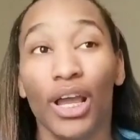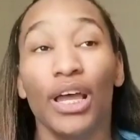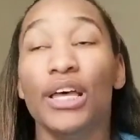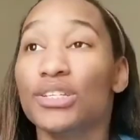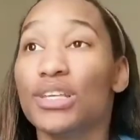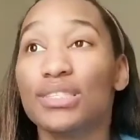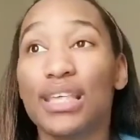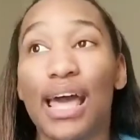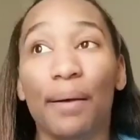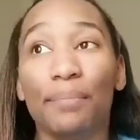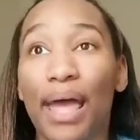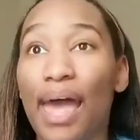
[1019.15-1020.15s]
She said,
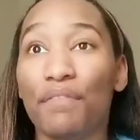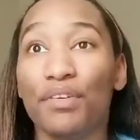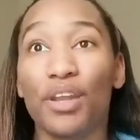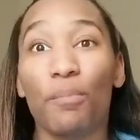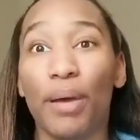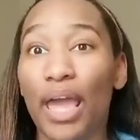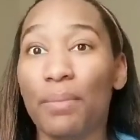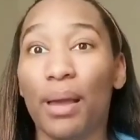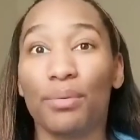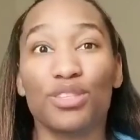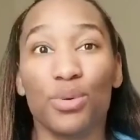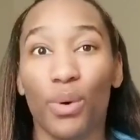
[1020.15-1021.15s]
I'm not having no baby.
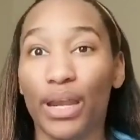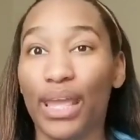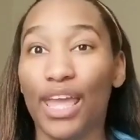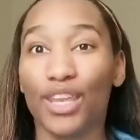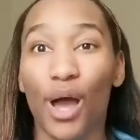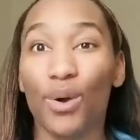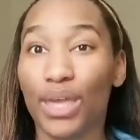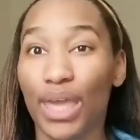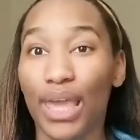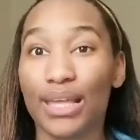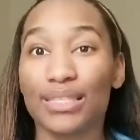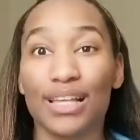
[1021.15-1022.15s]
on 28, no
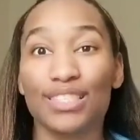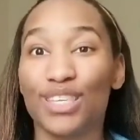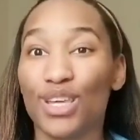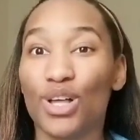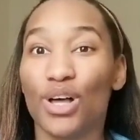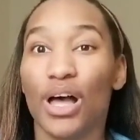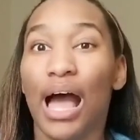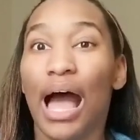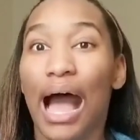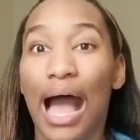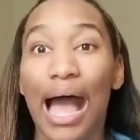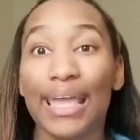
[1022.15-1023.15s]
kids until
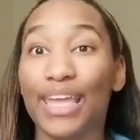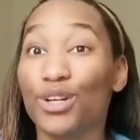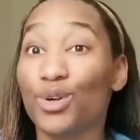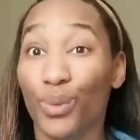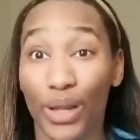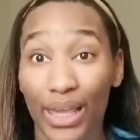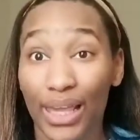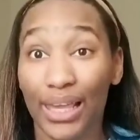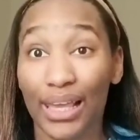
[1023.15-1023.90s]
I get a ring.